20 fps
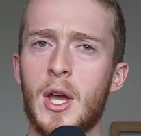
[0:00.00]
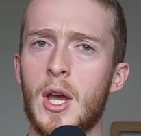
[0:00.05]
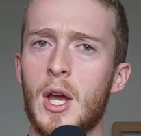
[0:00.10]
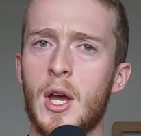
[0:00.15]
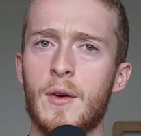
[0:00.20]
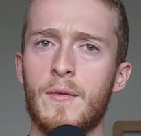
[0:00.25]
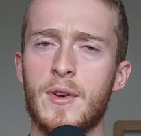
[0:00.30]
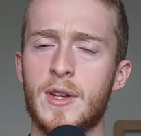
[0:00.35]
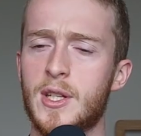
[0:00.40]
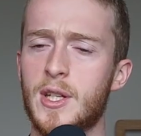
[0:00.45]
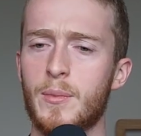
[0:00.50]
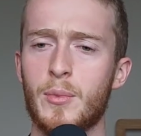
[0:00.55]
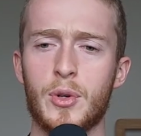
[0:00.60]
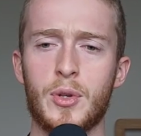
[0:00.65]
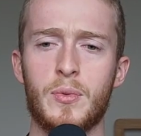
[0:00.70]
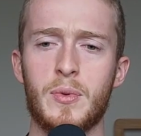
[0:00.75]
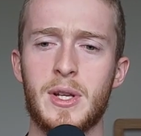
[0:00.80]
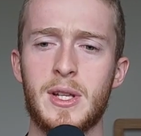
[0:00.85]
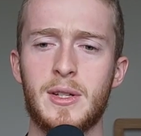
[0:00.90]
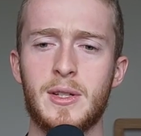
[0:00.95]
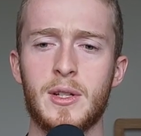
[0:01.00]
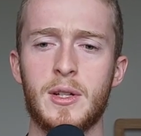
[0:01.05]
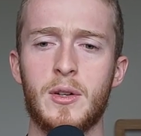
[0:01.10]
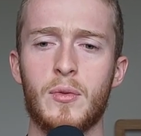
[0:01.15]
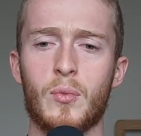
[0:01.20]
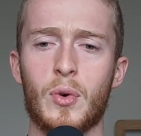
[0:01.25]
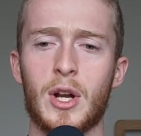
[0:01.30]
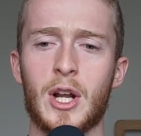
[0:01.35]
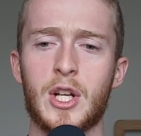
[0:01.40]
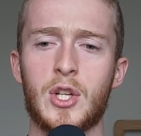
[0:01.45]
For some odd reason, when
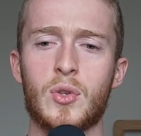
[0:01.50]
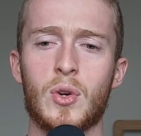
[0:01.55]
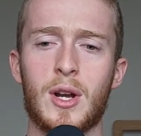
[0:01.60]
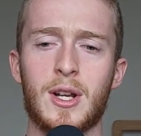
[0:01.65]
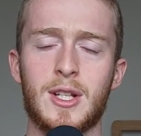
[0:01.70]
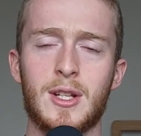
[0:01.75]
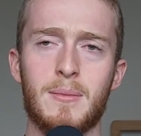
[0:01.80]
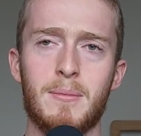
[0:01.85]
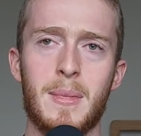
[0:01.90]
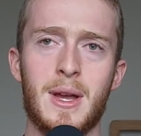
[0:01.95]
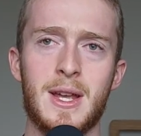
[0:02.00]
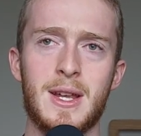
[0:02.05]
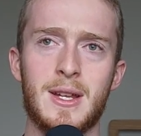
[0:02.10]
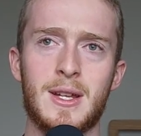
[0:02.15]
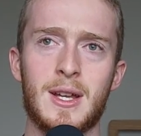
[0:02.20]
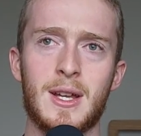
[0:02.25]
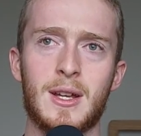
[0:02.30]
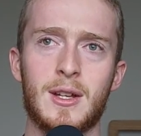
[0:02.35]
I try to make